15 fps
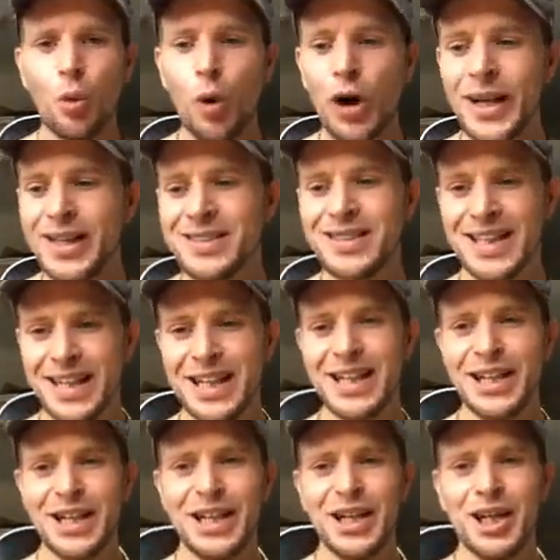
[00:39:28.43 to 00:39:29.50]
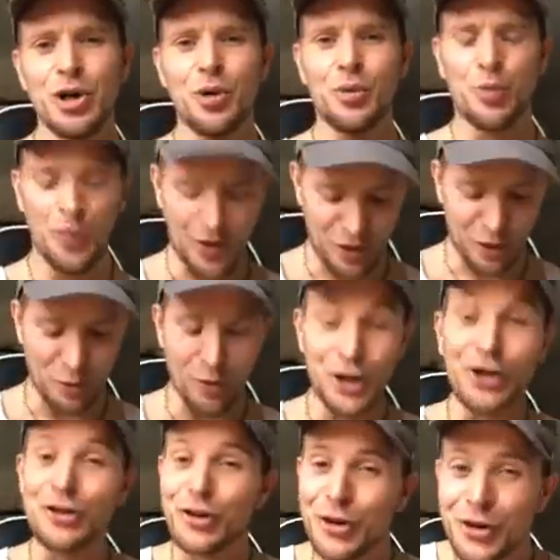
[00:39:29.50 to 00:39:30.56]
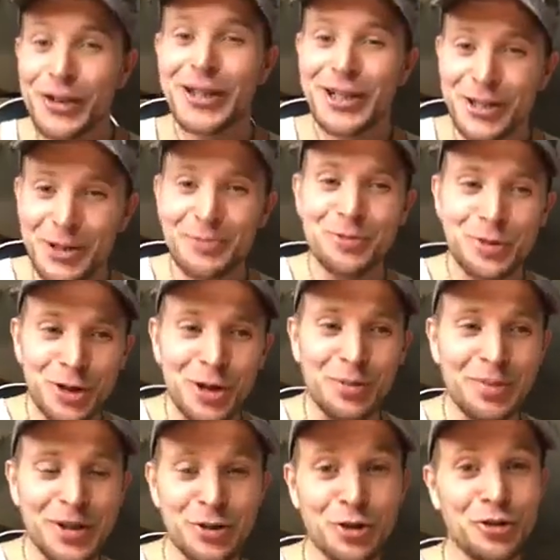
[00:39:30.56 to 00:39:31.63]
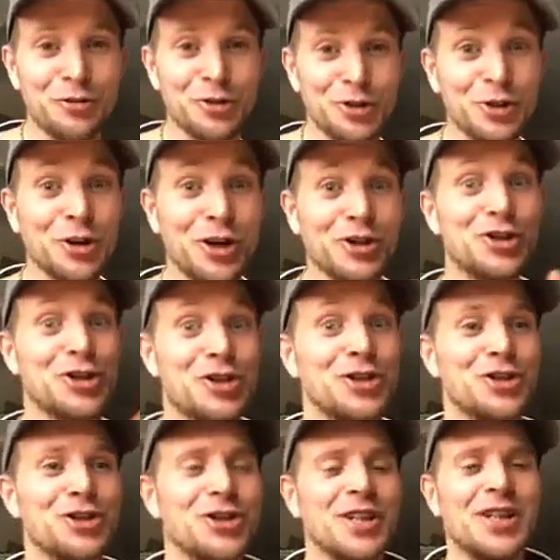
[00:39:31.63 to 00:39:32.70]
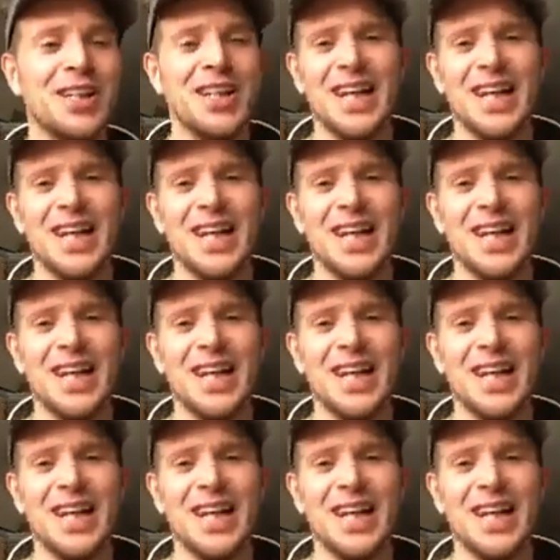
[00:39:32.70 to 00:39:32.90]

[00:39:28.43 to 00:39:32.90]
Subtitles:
Why is it when the word horny comes up, it's all of a sudden like, shh,